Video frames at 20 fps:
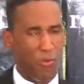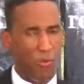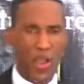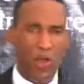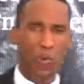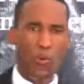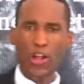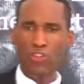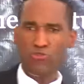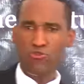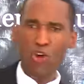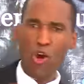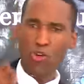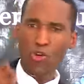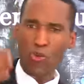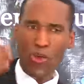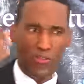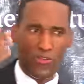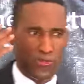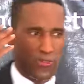say, well, what's
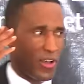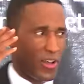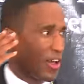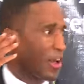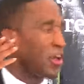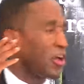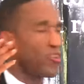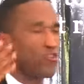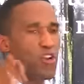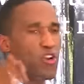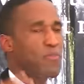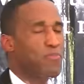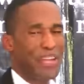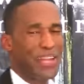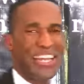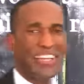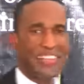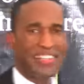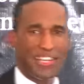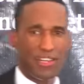wrong with uh,
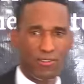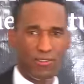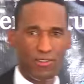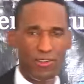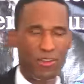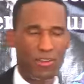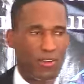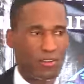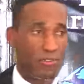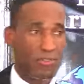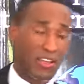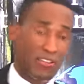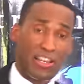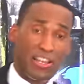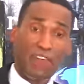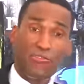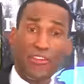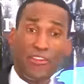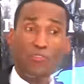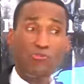tree planting?
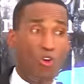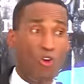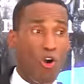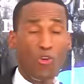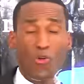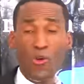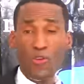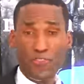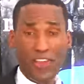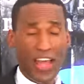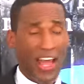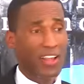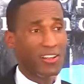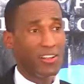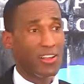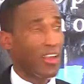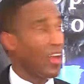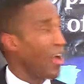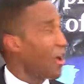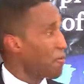There's nothing wrong with
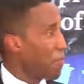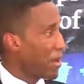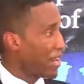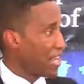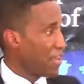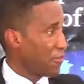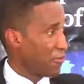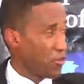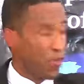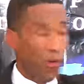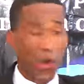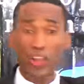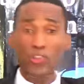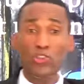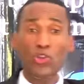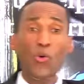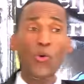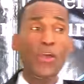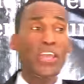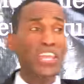that. But if you
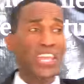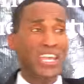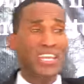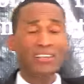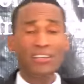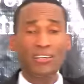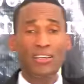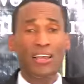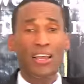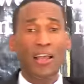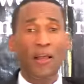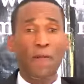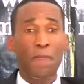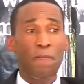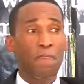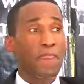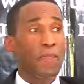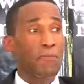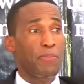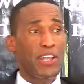are doing it
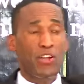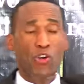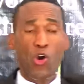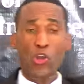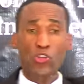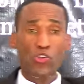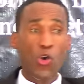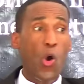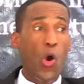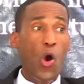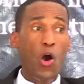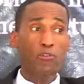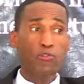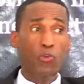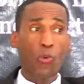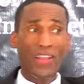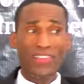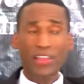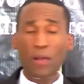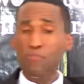because
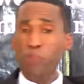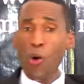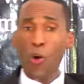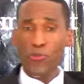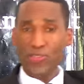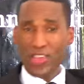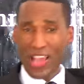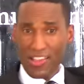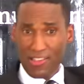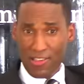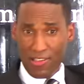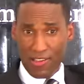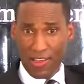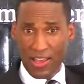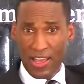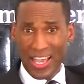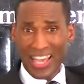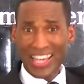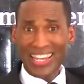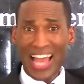of what the Pope
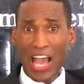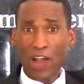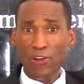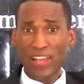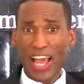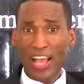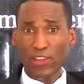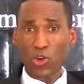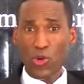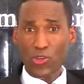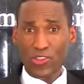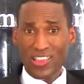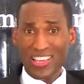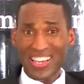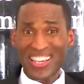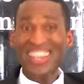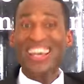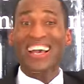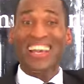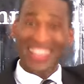says in Laudato
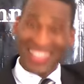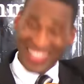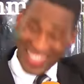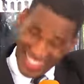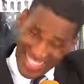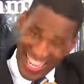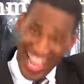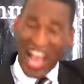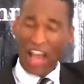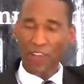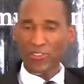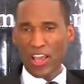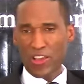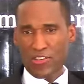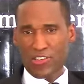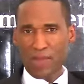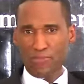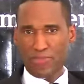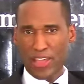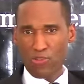Si, now
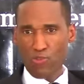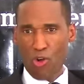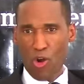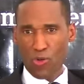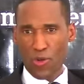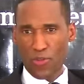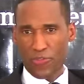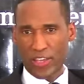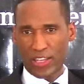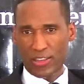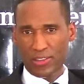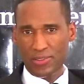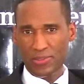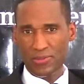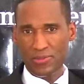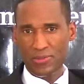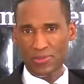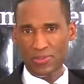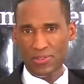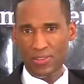there's something wrong with
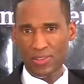it.